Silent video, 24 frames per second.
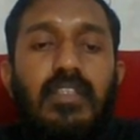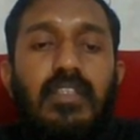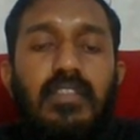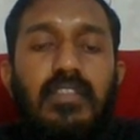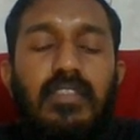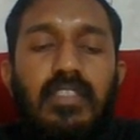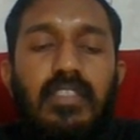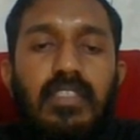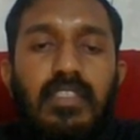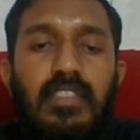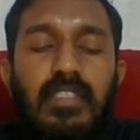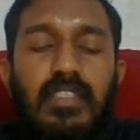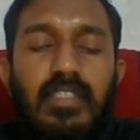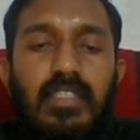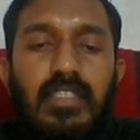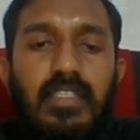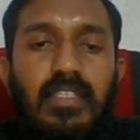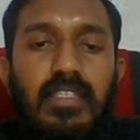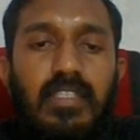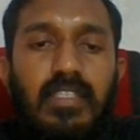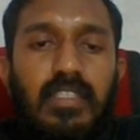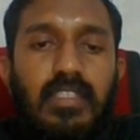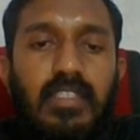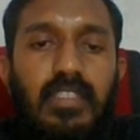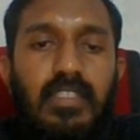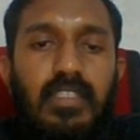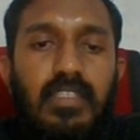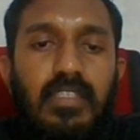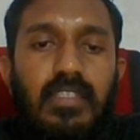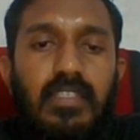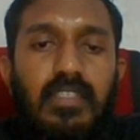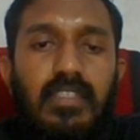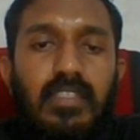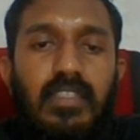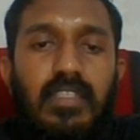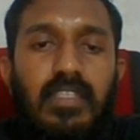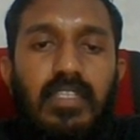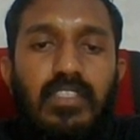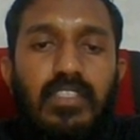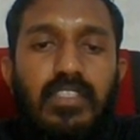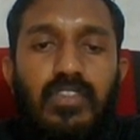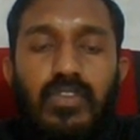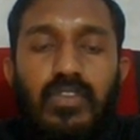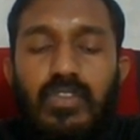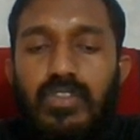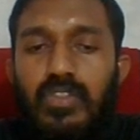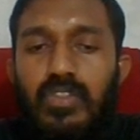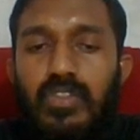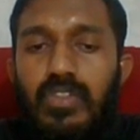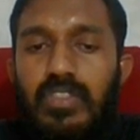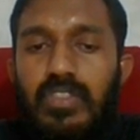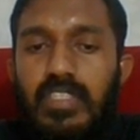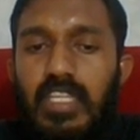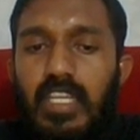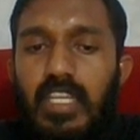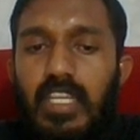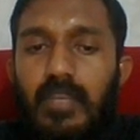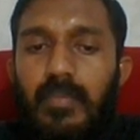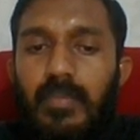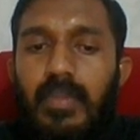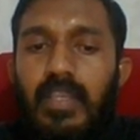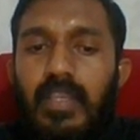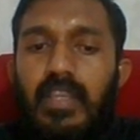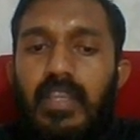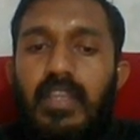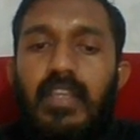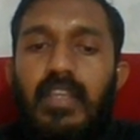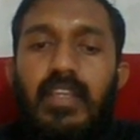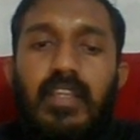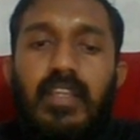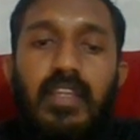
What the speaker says: g3. That's also checkmate.